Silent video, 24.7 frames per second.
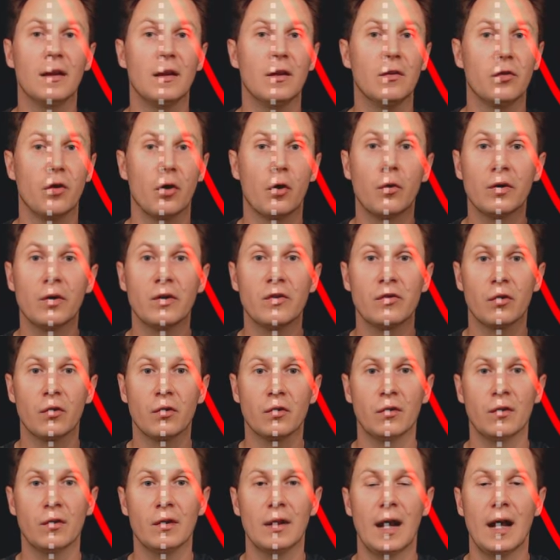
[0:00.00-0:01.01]
is a
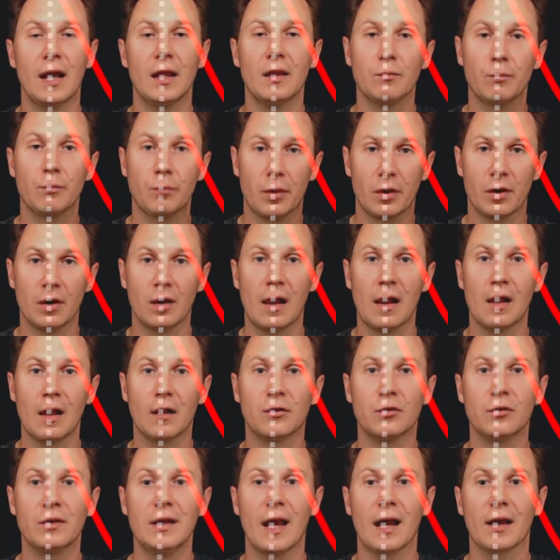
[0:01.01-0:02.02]
horizontal line parallel
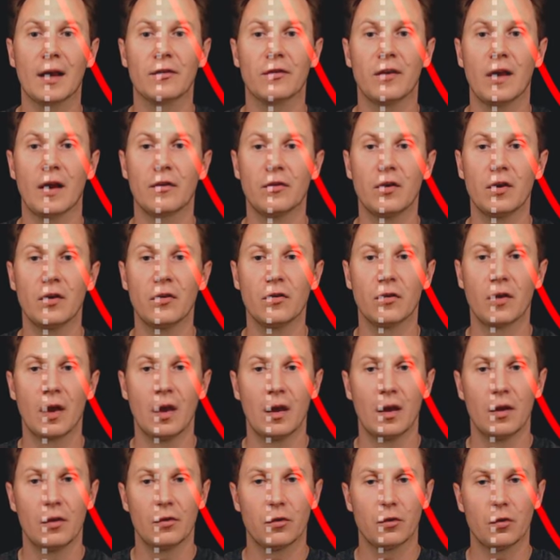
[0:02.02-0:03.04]
to the x-axis,
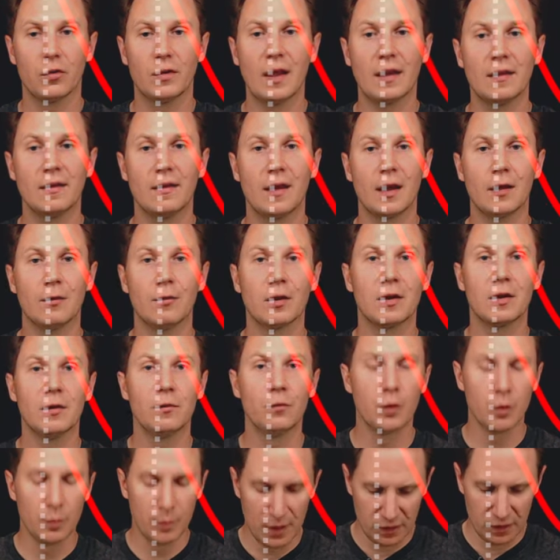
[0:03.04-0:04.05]
so that derivative
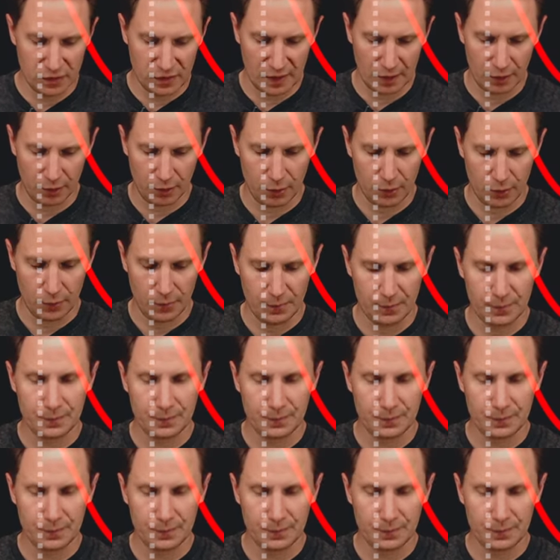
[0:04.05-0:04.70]
would be 0.